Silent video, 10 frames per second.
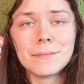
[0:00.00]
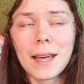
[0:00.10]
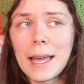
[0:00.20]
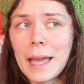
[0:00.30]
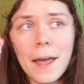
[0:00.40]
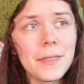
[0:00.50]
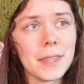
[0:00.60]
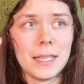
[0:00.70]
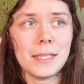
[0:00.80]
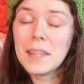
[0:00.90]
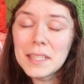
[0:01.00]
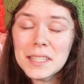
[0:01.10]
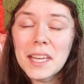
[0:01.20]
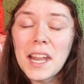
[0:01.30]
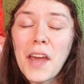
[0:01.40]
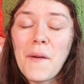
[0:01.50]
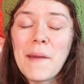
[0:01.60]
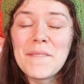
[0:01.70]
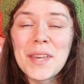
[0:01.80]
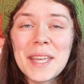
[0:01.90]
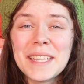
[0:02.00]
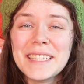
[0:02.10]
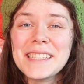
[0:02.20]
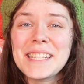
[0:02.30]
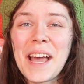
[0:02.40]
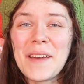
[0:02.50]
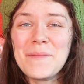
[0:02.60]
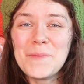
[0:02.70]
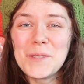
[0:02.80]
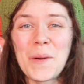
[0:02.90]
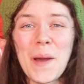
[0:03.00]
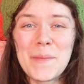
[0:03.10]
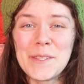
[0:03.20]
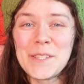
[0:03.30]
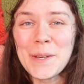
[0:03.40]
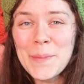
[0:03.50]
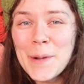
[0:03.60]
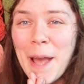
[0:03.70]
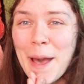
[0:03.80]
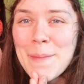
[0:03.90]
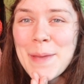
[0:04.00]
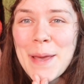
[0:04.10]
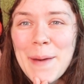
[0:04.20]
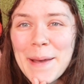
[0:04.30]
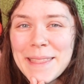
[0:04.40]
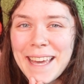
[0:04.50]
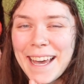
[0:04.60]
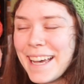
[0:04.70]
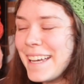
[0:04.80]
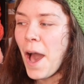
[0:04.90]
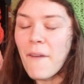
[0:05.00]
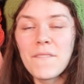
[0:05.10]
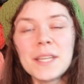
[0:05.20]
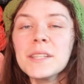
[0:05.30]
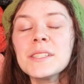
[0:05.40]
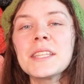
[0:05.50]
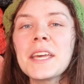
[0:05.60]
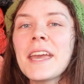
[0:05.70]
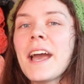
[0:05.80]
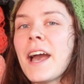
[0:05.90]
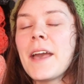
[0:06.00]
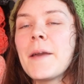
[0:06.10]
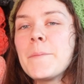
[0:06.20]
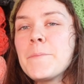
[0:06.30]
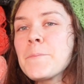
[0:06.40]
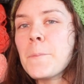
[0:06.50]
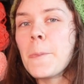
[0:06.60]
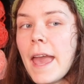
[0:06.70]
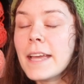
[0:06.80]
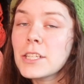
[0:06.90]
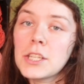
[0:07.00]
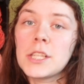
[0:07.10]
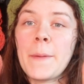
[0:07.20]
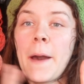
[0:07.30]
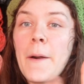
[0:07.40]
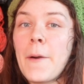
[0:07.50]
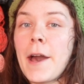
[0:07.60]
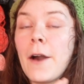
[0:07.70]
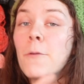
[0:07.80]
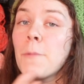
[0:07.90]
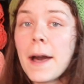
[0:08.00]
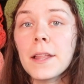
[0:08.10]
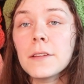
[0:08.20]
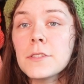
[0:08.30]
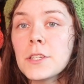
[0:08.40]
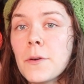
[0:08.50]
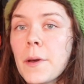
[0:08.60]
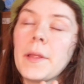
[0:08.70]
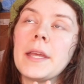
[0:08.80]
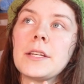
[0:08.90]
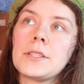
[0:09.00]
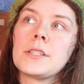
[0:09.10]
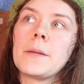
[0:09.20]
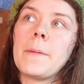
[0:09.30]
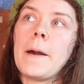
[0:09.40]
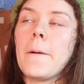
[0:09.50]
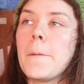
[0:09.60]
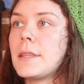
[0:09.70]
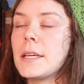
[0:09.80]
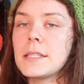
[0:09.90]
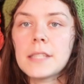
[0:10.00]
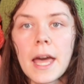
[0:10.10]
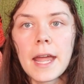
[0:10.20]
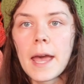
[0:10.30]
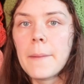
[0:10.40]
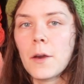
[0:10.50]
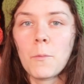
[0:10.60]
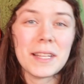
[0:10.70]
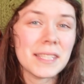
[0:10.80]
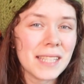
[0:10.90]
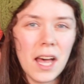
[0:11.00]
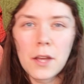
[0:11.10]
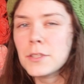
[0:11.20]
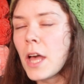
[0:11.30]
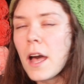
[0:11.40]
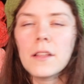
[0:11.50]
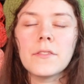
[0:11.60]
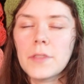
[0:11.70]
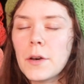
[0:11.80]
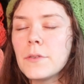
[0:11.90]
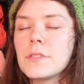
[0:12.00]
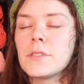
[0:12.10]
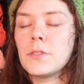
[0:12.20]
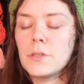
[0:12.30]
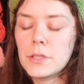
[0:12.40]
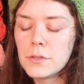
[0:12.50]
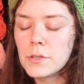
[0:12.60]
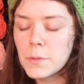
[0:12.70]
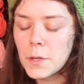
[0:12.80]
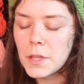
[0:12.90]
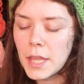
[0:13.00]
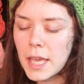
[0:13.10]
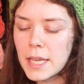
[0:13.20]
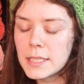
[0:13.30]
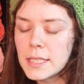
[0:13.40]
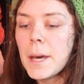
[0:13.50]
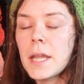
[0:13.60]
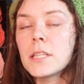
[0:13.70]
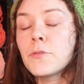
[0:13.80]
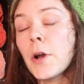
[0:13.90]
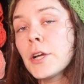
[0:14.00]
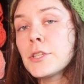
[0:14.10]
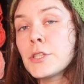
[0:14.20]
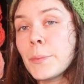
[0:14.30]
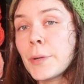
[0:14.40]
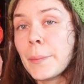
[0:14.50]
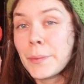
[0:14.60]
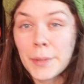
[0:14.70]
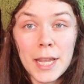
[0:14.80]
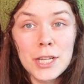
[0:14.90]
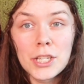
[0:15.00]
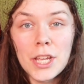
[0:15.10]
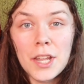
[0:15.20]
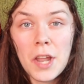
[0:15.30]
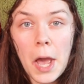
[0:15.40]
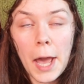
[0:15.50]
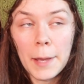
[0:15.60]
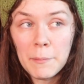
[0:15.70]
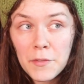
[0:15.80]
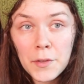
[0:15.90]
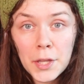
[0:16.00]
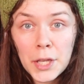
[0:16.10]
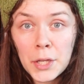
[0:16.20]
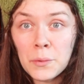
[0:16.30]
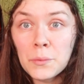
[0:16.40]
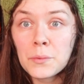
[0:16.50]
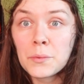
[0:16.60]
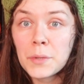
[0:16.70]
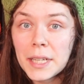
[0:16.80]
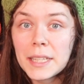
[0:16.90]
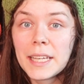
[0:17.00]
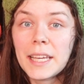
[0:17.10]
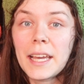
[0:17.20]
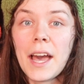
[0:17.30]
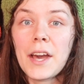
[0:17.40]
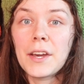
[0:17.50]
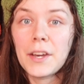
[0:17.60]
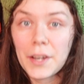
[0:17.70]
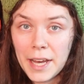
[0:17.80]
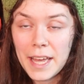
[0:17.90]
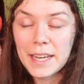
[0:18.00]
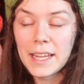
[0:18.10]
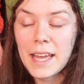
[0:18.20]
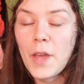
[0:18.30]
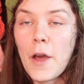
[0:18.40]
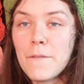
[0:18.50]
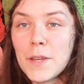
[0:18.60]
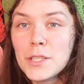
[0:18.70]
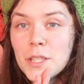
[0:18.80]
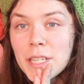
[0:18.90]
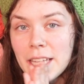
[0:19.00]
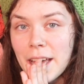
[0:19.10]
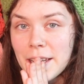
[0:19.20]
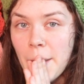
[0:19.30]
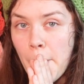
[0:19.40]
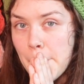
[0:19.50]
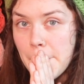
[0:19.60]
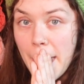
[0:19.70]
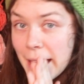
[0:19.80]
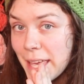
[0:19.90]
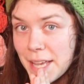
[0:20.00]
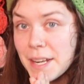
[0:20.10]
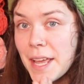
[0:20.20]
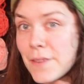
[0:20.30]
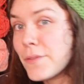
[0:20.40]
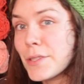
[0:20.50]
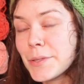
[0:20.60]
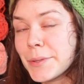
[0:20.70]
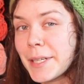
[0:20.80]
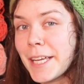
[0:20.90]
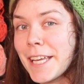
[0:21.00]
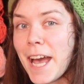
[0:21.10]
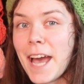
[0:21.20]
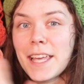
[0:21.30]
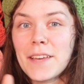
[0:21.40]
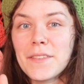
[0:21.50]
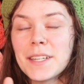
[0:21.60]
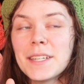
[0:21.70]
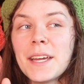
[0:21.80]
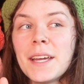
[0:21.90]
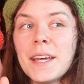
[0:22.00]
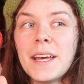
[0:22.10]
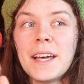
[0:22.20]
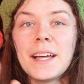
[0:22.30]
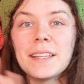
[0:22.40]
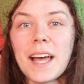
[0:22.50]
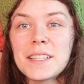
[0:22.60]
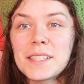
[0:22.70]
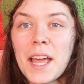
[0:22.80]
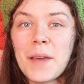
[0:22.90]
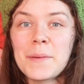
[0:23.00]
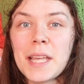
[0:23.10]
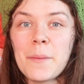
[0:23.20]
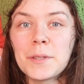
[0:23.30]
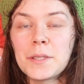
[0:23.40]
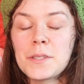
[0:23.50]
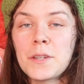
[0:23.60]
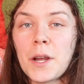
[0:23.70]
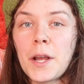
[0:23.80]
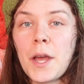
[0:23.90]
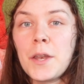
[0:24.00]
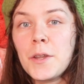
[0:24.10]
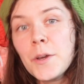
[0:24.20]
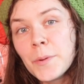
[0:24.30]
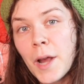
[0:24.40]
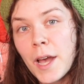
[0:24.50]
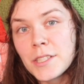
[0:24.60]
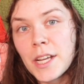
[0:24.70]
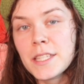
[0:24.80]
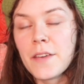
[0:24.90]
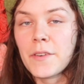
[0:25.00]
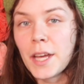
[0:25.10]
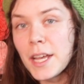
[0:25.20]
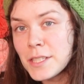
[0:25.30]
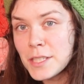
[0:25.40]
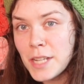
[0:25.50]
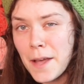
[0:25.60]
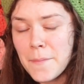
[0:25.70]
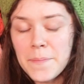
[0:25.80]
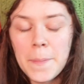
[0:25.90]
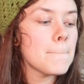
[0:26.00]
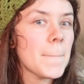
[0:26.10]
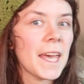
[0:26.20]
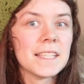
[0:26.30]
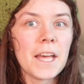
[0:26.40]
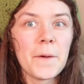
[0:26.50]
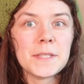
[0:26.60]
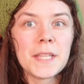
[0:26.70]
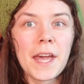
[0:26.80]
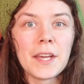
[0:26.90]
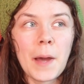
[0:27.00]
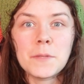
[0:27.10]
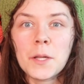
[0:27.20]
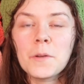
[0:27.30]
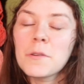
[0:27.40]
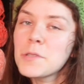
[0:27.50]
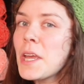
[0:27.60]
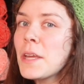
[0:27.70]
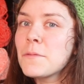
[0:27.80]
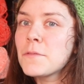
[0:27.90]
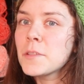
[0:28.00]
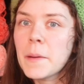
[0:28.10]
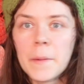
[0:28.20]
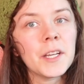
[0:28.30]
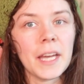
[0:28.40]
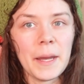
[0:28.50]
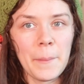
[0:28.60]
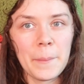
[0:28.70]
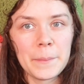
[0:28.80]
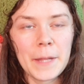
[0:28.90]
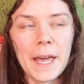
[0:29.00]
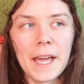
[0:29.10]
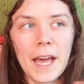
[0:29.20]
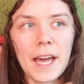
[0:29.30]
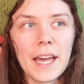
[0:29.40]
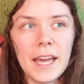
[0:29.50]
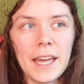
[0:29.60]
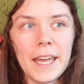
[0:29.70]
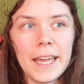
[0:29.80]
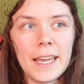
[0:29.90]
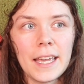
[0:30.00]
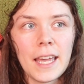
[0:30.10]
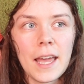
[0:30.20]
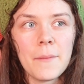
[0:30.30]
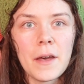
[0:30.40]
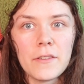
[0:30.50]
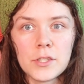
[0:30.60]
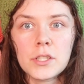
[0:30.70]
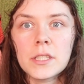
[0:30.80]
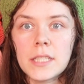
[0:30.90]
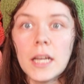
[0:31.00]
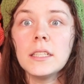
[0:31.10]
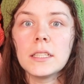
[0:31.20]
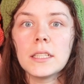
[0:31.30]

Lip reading: I got this. And that's kind of how I'm feeling this time. So I'm super happy about that. Obviously, I'm anxious about how well I'll do. I'm anxious about the setup, what sells, all of those usual things. But as far as the preparation, I'm feeling really good. Officially done making inventory. I even last night was able to start a new project of a custom because I was like, I'm done crocheting for my market. Like, I am officially done.